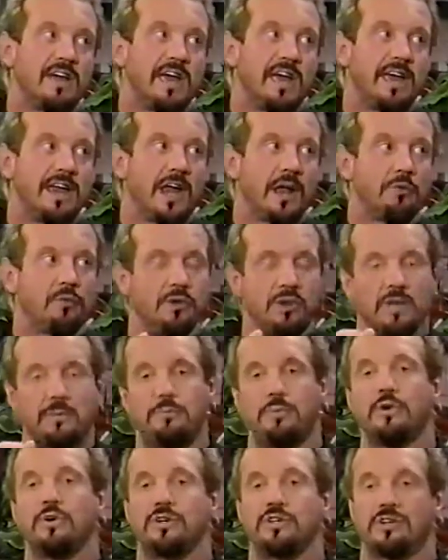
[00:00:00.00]
And I really
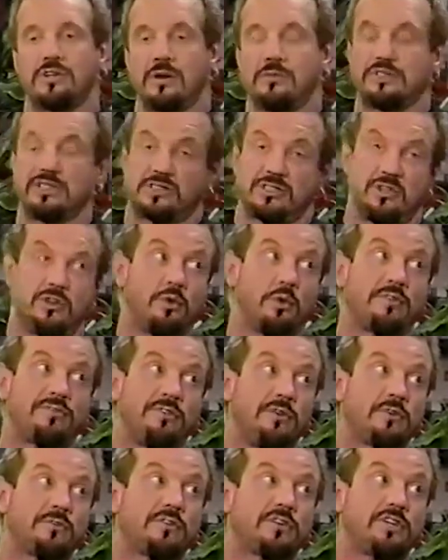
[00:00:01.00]
pushed. I was just in
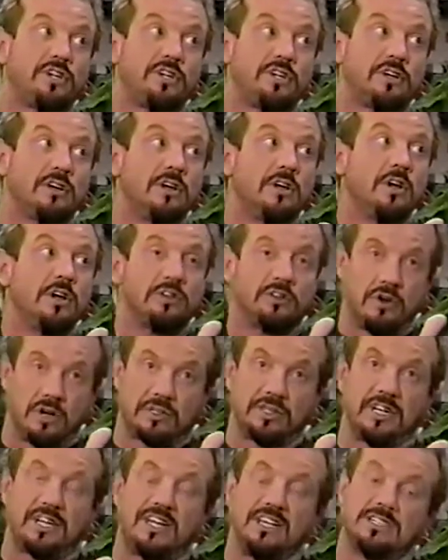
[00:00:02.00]
Norfolk, Virginia,
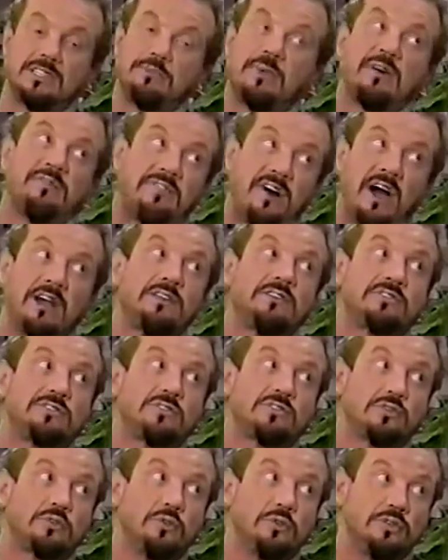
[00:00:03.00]
talking to kids about violence
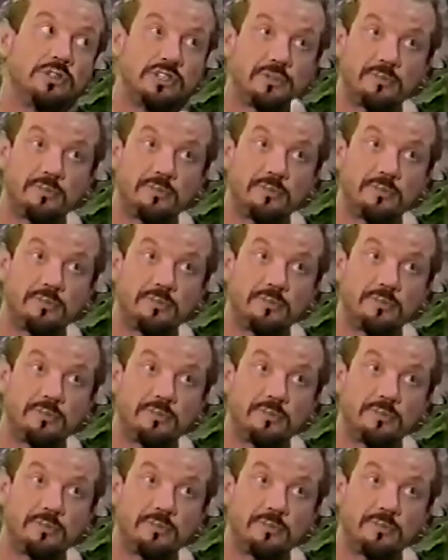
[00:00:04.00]
in schools.